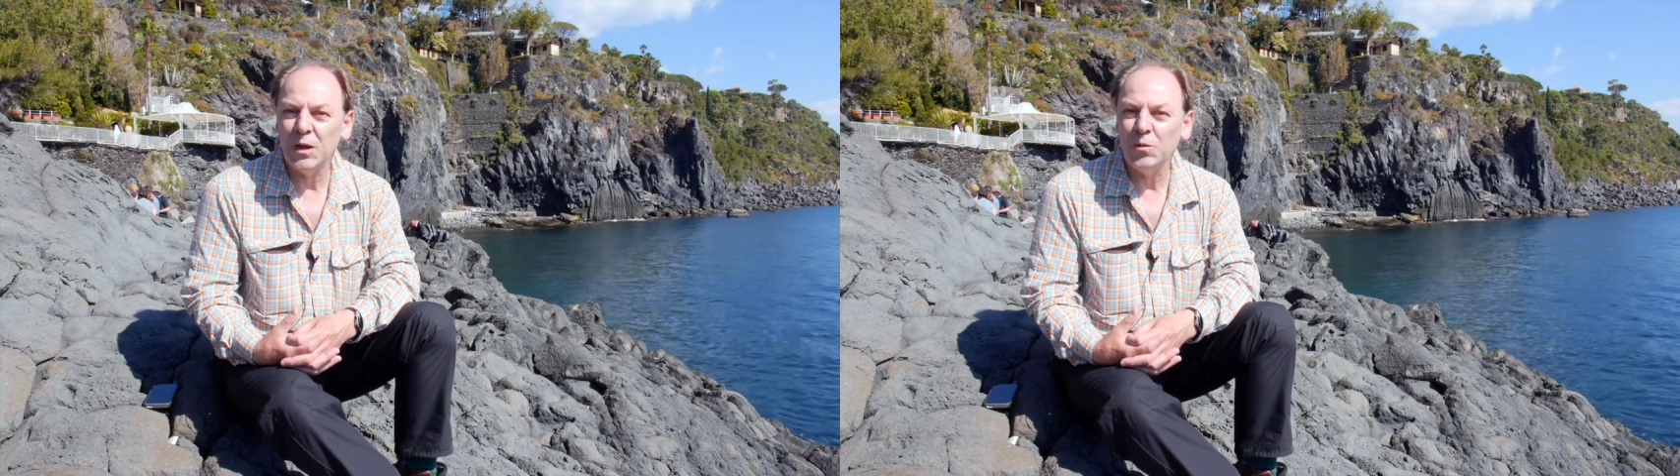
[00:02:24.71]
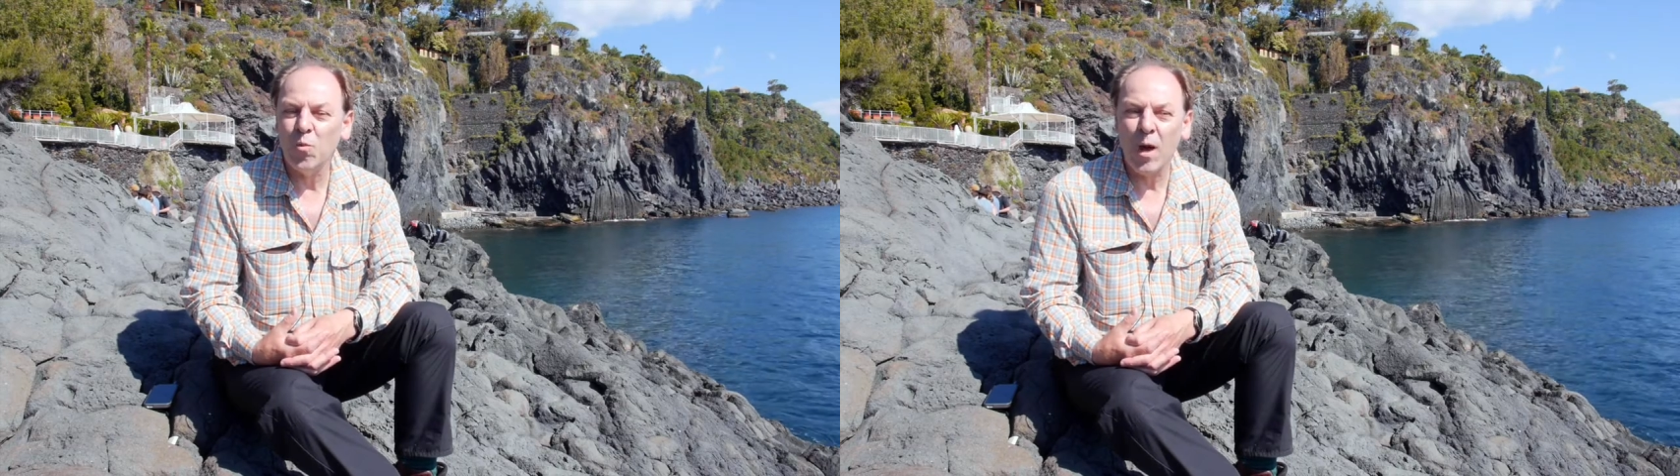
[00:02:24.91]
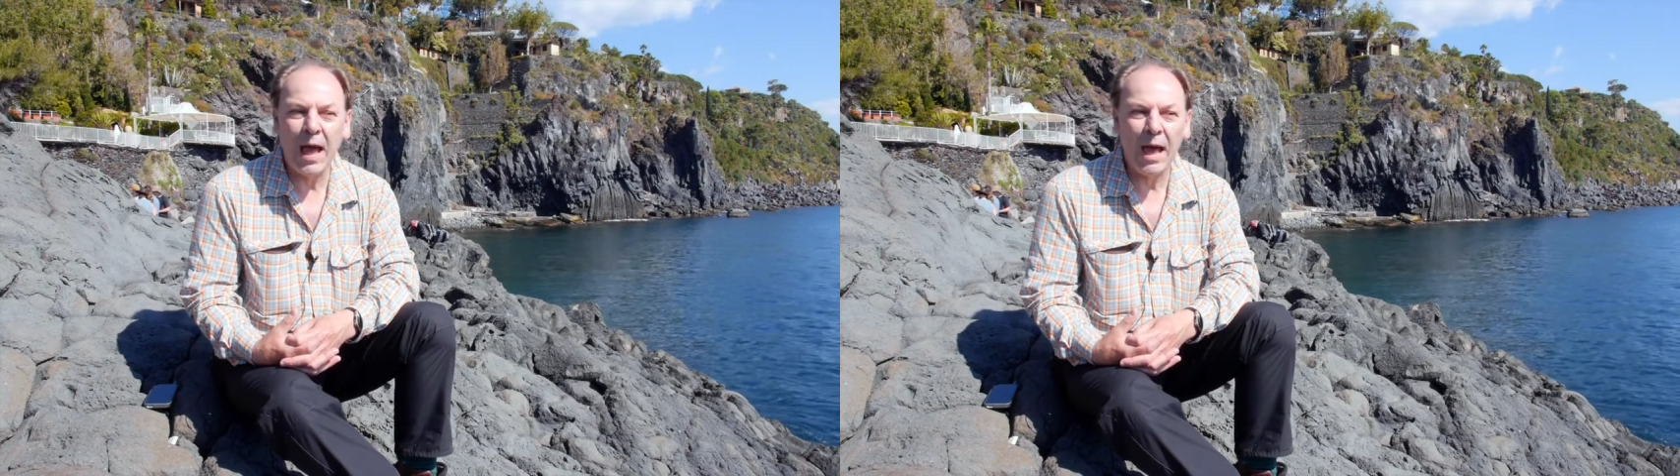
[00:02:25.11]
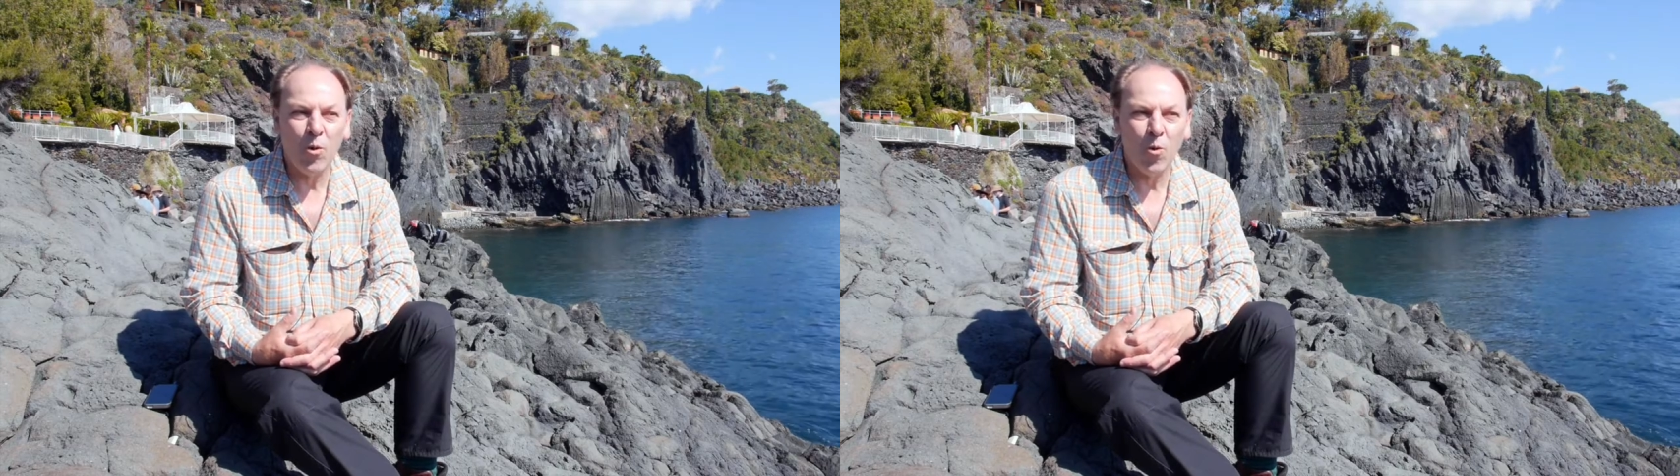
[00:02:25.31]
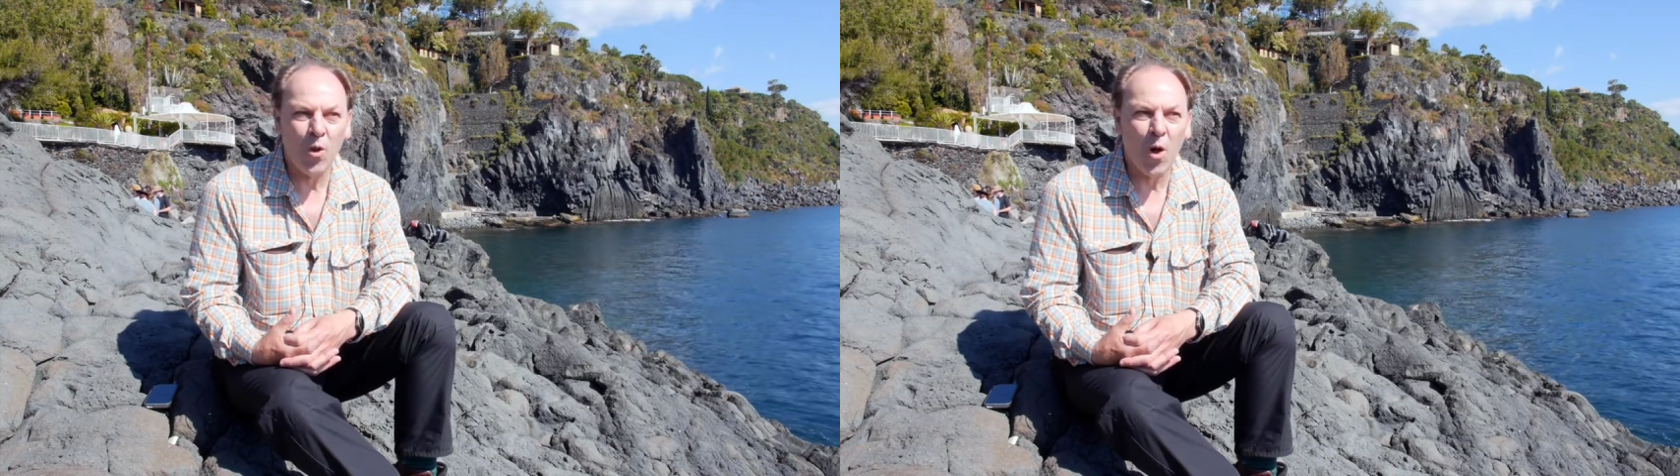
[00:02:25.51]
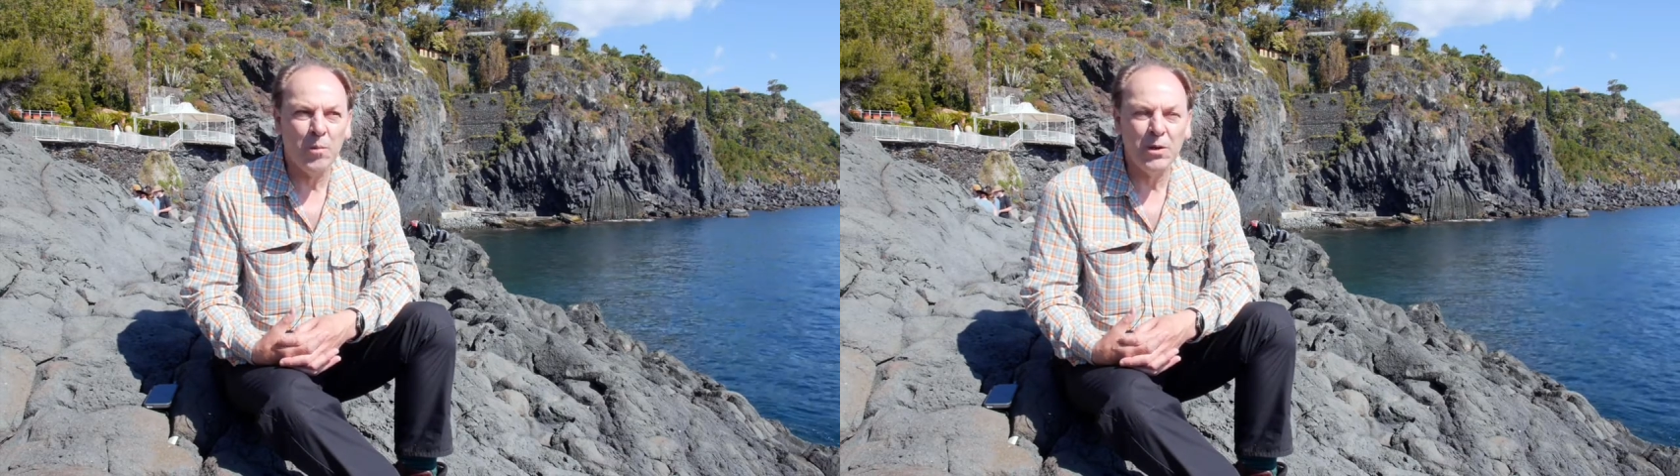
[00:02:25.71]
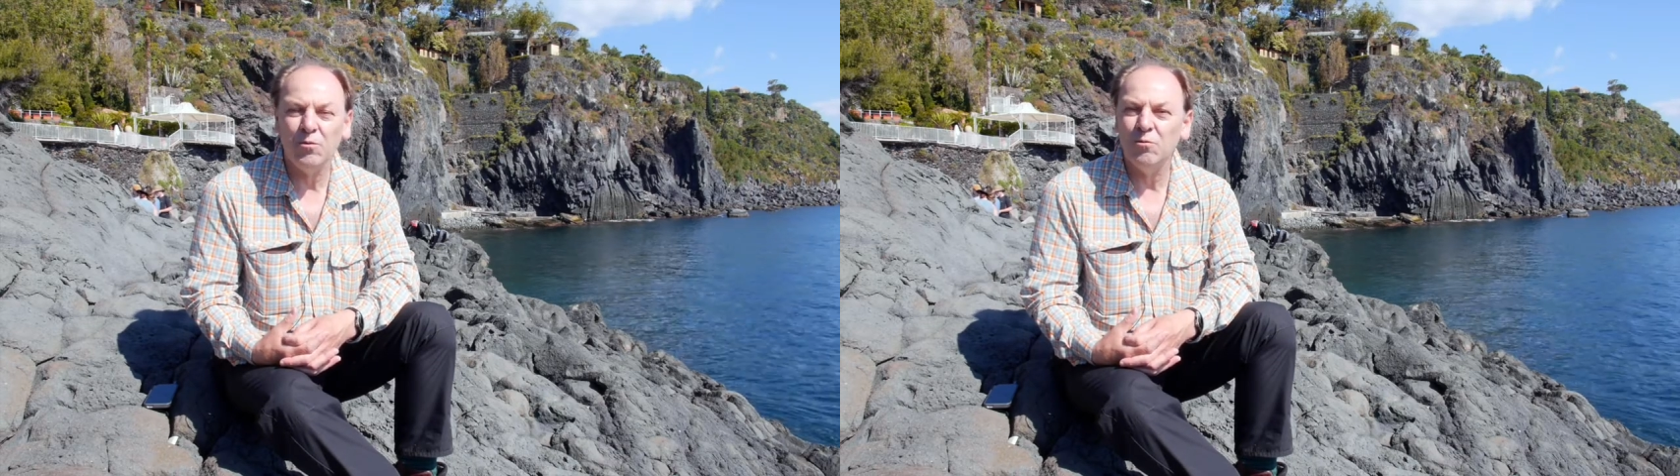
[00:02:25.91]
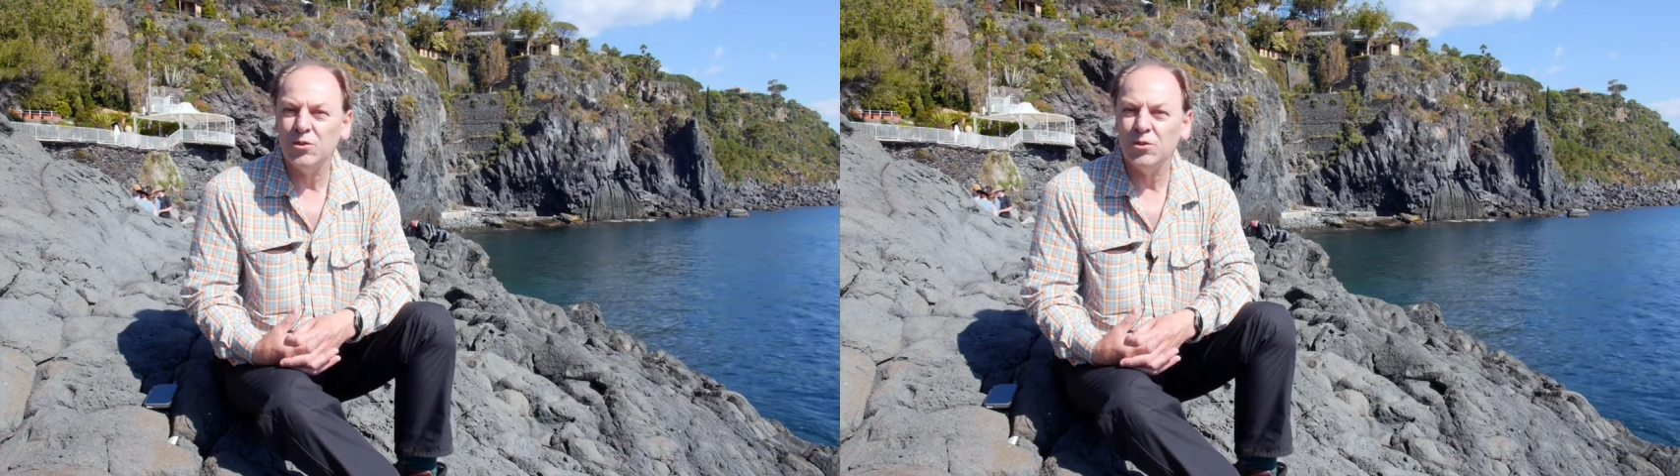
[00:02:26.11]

in where all our mineral